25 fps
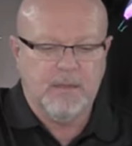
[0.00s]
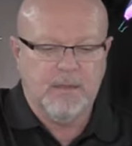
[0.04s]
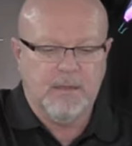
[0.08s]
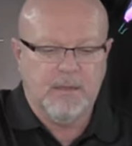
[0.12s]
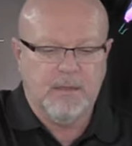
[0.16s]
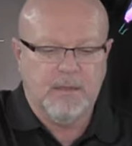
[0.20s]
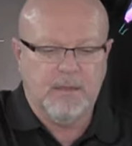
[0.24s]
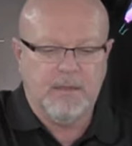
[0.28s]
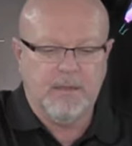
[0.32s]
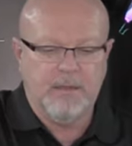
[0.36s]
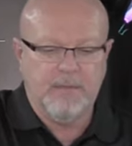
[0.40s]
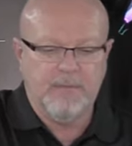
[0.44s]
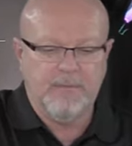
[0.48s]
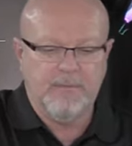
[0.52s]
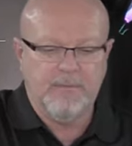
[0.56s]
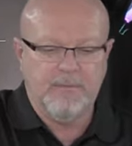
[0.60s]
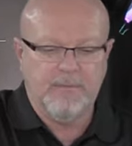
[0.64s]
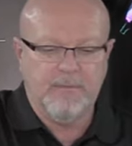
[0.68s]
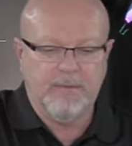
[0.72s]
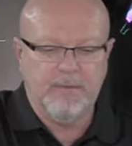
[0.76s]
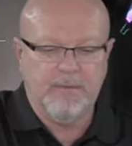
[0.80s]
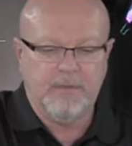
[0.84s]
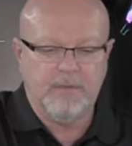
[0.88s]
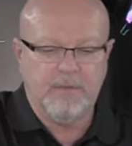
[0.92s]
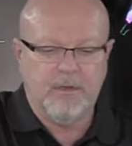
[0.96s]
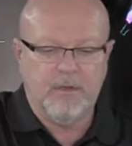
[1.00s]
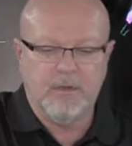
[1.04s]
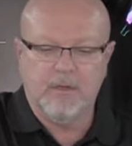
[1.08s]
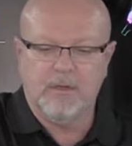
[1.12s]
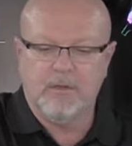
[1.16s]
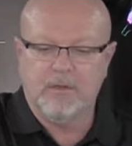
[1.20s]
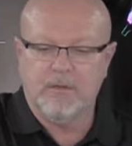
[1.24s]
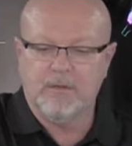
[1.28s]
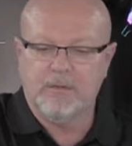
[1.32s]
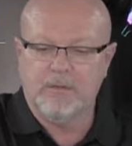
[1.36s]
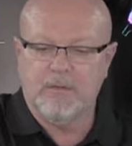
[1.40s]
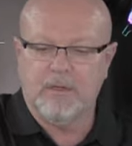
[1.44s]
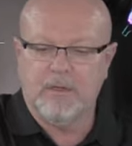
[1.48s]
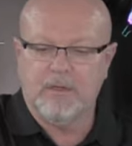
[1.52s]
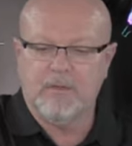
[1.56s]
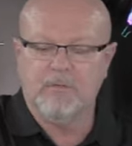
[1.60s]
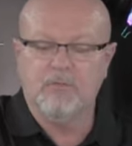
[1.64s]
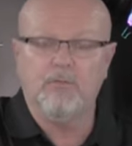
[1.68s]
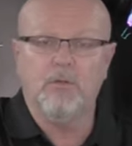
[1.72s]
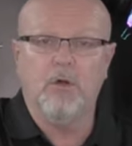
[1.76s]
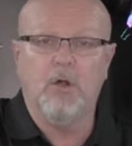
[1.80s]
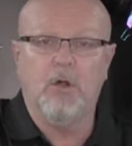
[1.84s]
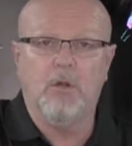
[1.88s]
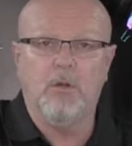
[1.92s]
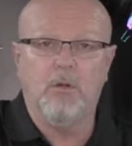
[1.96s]
And our
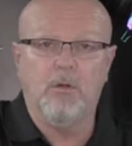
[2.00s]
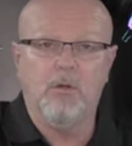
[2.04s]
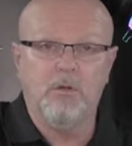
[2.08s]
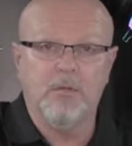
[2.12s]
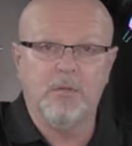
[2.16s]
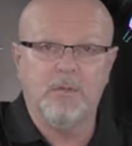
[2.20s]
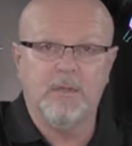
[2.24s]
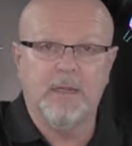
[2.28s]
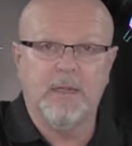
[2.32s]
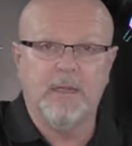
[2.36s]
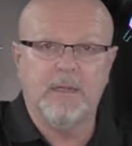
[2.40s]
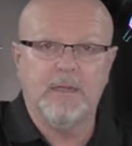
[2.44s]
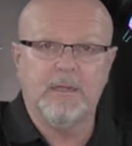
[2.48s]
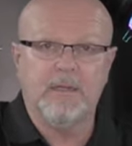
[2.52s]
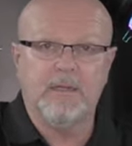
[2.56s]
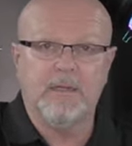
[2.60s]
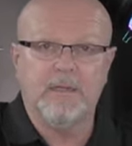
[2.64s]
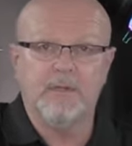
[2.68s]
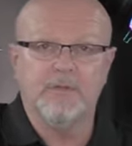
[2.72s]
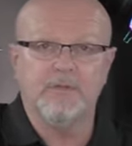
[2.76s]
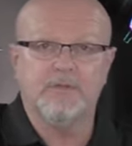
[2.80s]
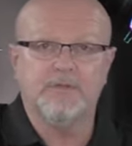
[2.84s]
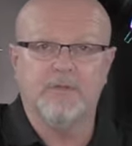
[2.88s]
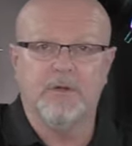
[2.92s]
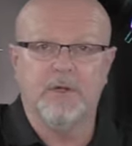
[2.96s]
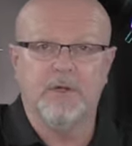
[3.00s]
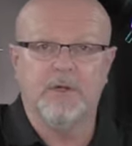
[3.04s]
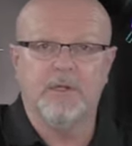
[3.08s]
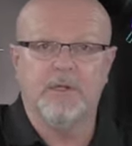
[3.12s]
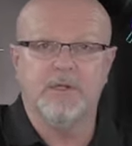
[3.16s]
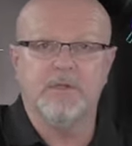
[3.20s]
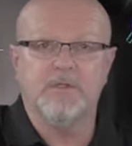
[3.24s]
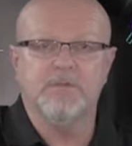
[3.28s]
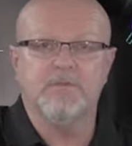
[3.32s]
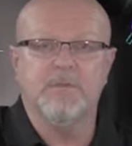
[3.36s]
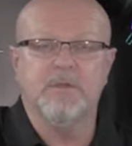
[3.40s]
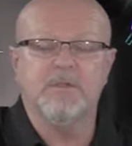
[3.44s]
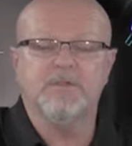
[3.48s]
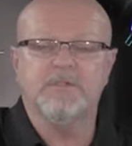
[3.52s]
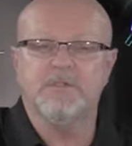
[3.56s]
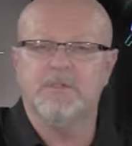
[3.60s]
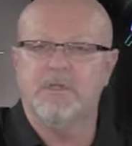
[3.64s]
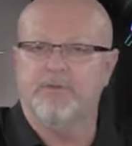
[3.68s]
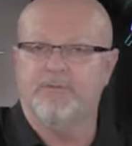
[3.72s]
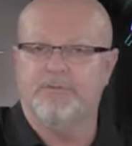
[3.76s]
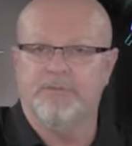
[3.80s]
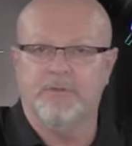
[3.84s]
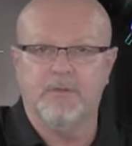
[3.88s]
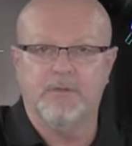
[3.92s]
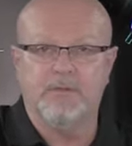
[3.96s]
role in training is much
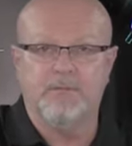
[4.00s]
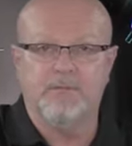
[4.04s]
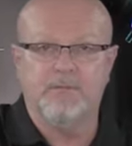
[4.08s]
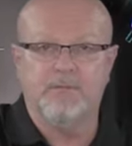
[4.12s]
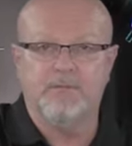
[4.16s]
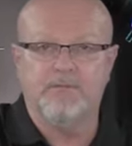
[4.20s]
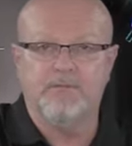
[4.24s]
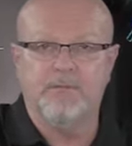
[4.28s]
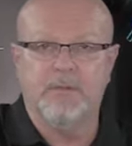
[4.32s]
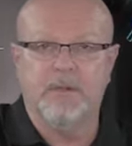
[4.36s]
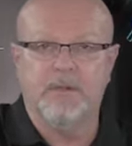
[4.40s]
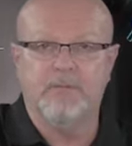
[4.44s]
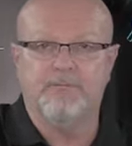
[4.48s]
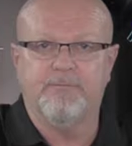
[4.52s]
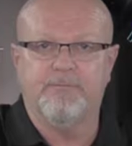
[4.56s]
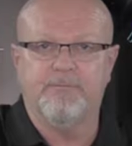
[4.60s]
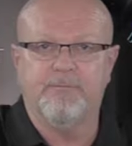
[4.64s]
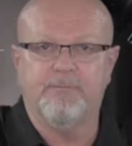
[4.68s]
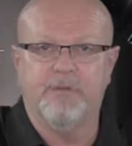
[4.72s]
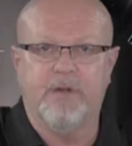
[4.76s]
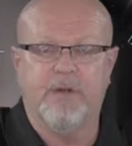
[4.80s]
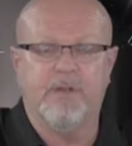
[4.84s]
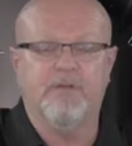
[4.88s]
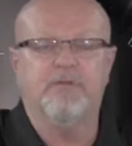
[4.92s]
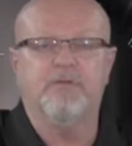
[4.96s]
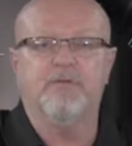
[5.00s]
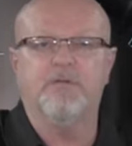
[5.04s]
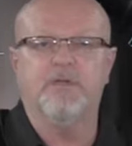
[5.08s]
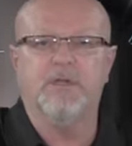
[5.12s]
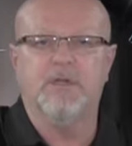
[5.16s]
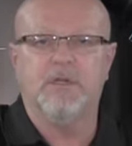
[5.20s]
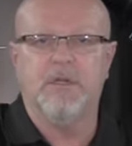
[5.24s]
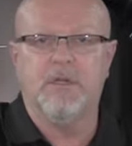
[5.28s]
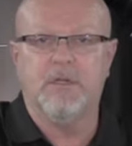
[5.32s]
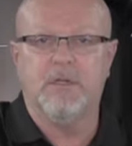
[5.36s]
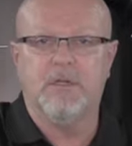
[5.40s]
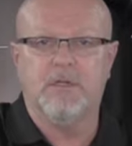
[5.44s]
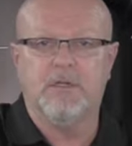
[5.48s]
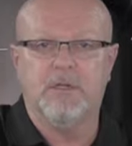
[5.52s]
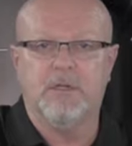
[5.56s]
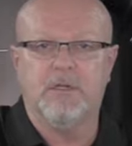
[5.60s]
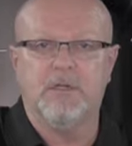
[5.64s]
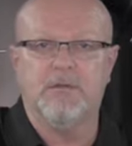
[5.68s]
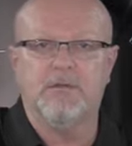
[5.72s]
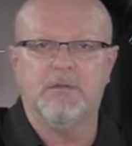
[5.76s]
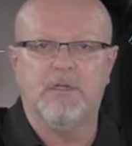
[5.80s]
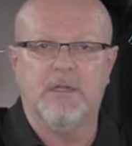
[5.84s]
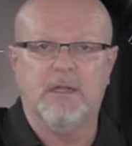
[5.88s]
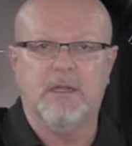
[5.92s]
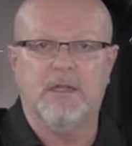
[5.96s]
different, rather unique,
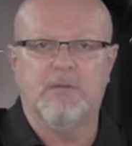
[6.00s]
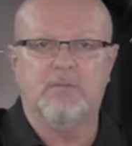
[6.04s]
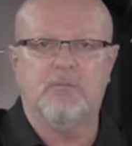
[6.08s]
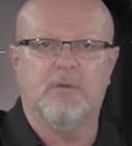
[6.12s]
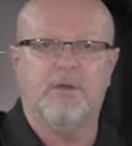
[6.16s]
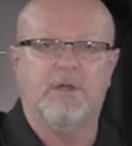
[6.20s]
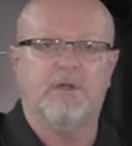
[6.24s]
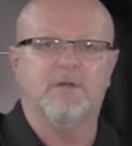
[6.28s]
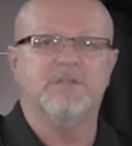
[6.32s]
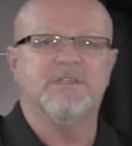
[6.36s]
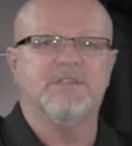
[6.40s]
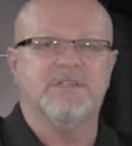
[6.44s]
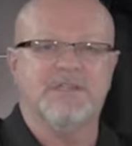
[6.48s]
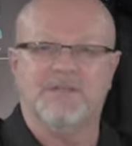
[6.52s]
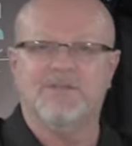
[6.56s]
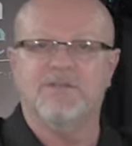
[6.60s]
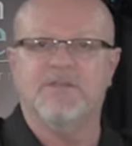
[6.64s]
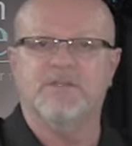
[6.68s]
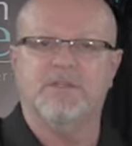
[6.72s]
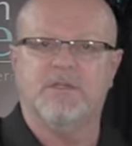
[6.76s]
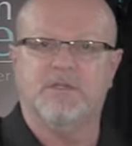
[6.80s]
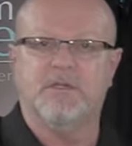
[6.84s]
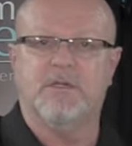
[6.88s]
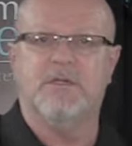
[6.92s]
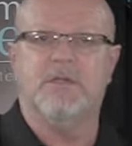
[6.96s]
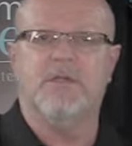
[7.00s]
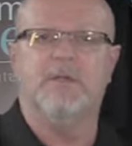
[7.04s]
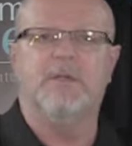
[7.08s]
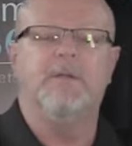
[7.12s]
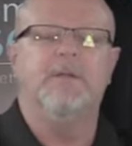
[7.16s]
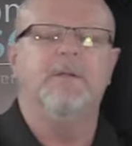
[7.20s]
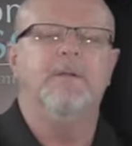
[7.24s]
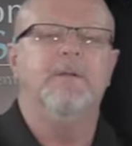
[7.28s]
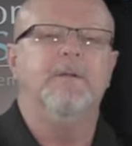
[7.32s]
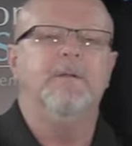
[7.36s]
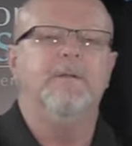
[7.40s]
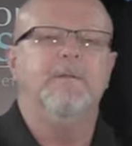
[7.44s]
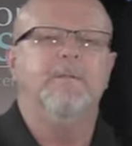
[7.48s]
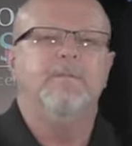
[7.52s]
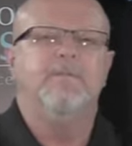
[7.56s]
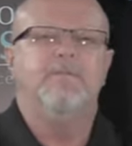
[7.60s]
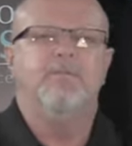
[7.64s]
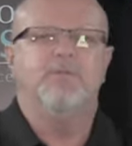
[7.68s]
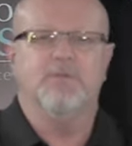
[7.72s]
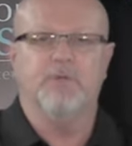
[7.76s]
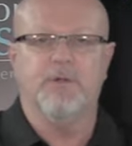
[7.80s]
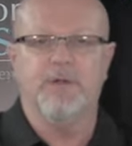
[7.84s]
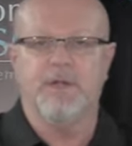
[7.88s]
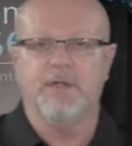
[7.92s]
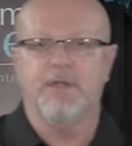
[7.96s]
in that we are seriously
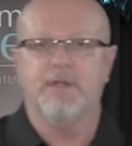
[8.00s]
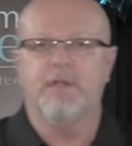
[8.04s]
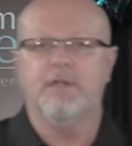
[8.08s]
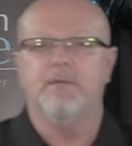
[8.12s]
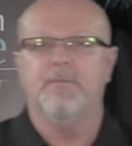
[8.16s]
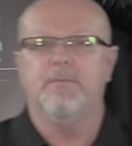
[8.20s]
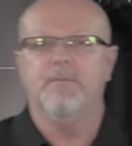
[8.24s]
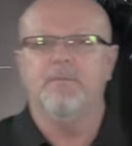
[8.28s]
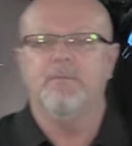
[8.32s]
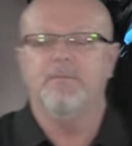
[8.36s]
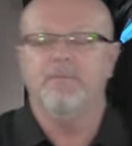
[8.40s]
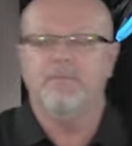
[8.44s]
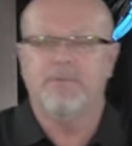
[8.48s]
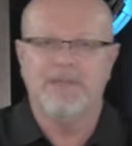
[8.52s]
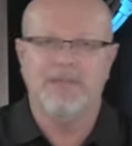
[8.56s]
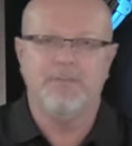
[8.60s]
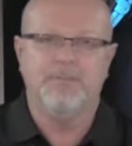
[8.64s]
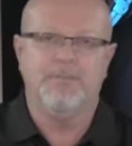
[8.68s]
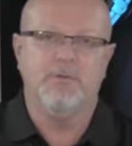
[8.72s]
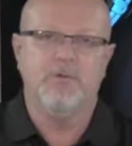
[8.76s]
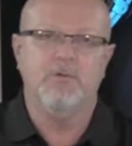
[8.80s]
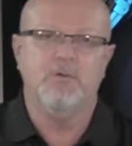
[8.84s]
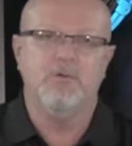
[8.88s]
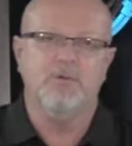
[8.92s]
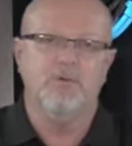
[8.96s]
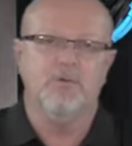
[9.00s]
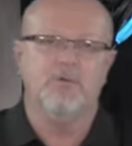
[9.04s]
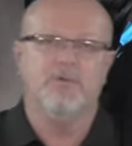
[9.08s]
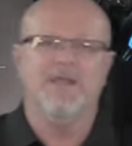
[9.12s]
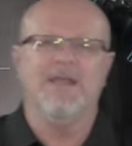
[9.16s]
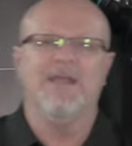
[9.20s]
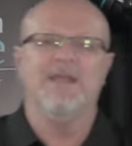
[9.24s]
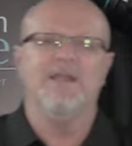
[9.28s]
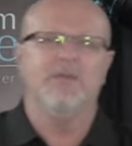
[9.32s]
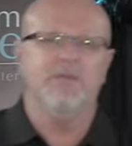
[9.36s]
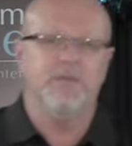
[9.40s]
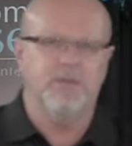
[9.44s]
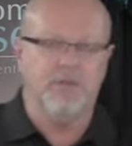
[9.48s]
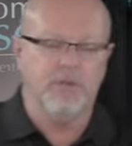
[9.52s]
training people who can